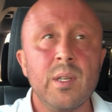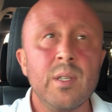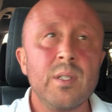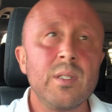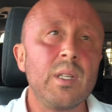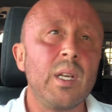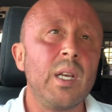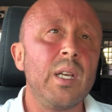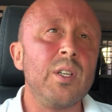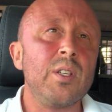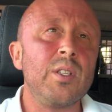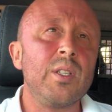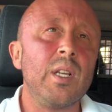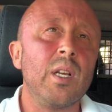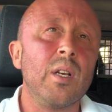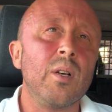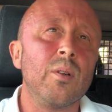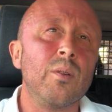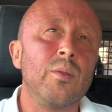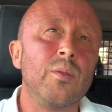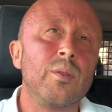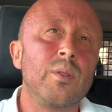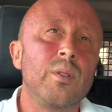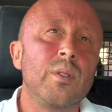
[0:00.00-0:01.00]
So
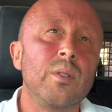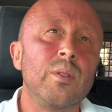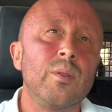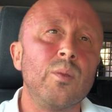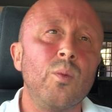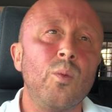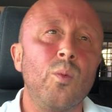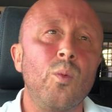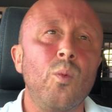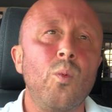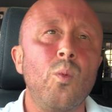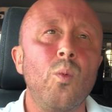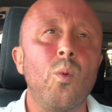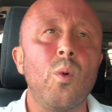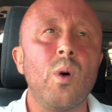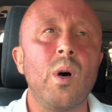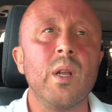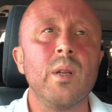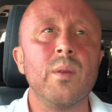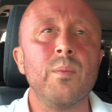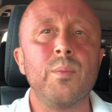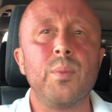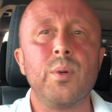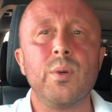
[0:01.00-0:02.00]
HDL's
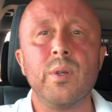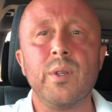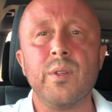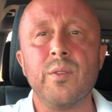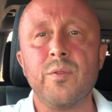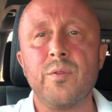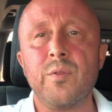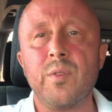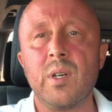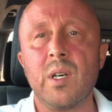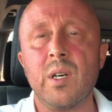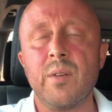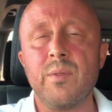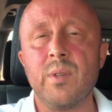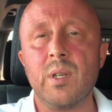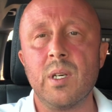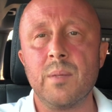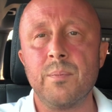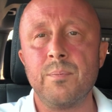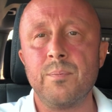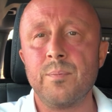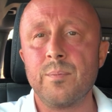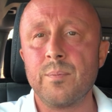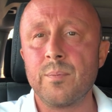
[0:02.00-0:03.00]

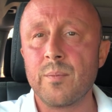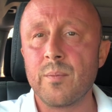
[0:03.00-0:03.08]
1.59.